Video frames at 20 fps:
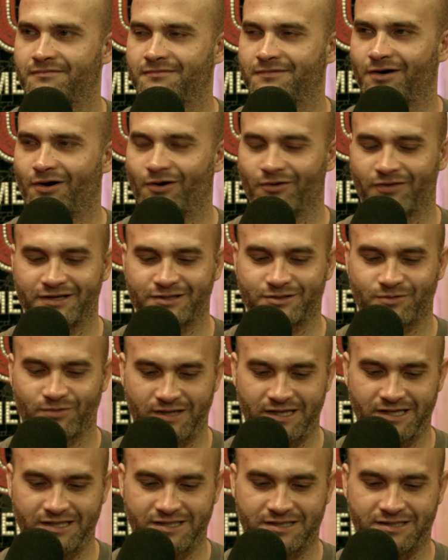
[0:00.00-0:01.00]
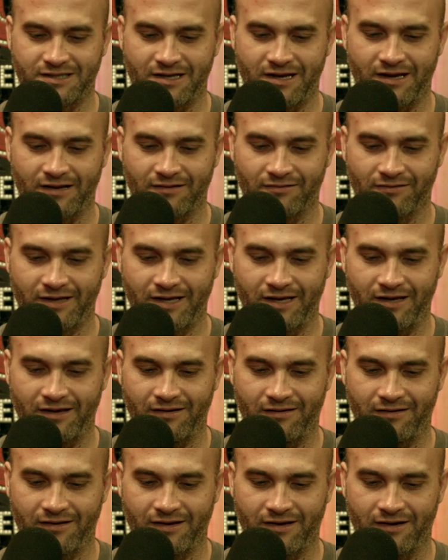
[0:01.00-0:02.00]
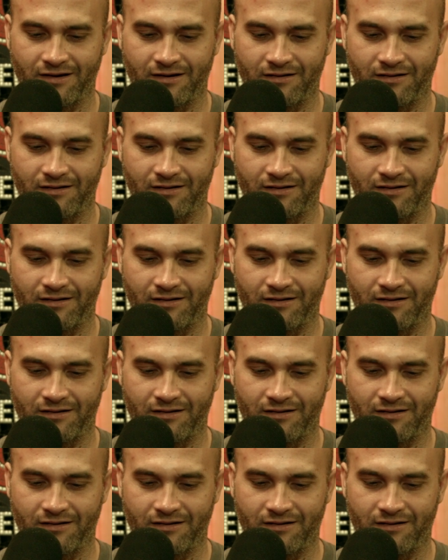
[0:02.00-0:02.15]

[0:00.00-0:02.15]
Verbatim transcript: Oh, that's what he's saying. Lean, yeah.